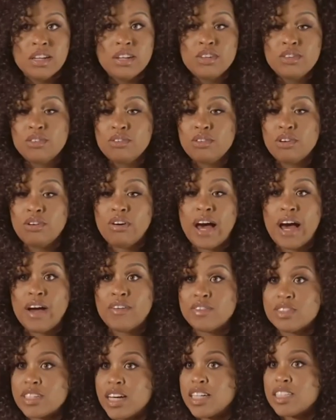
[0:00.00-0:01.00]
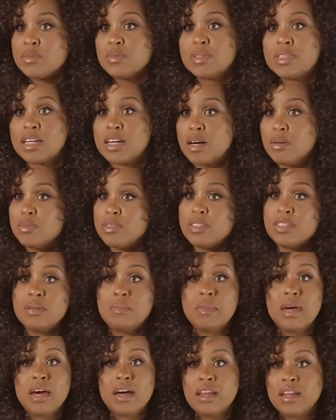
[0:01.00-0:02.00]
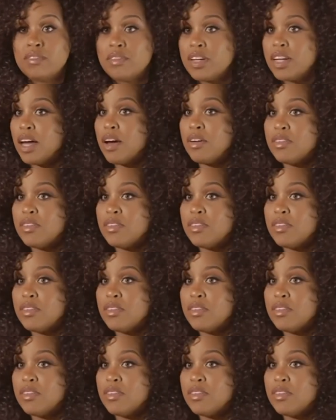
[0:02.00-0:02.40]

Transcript: you know, advertisements that come into the mail every now